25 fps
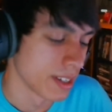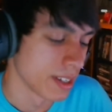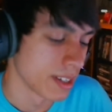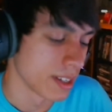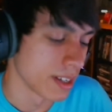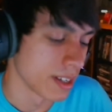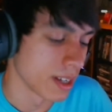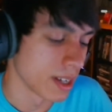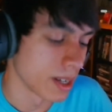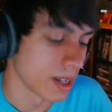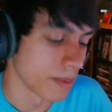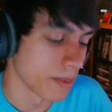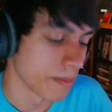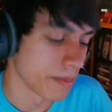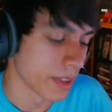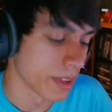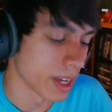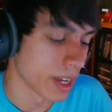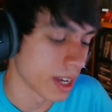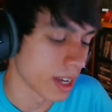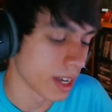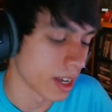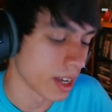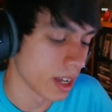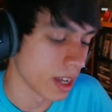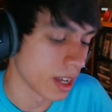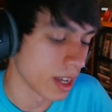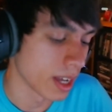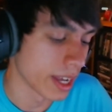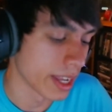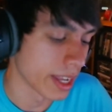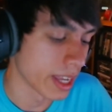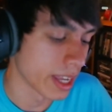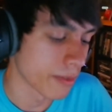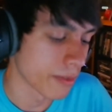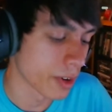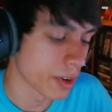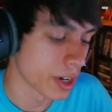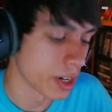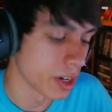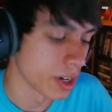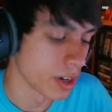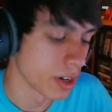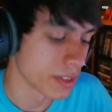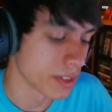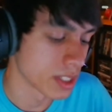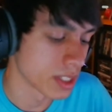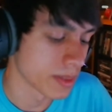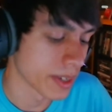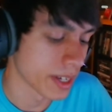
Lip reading: I get very nervous